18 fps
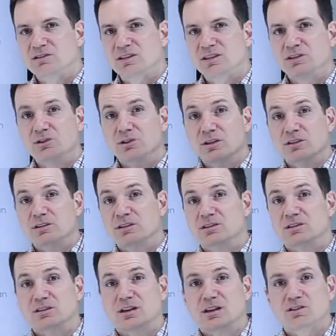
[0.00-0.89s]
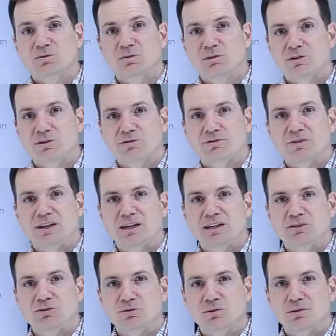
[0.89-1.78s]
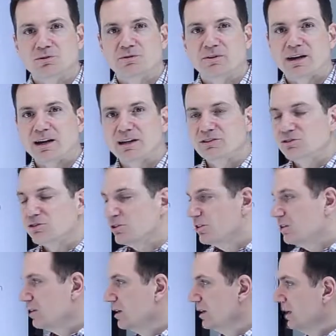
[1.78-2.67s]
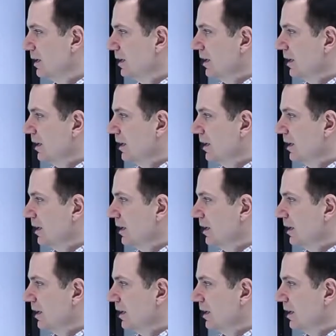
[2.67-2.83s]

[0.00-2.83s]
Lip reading: that you can discuss with your financial advisor.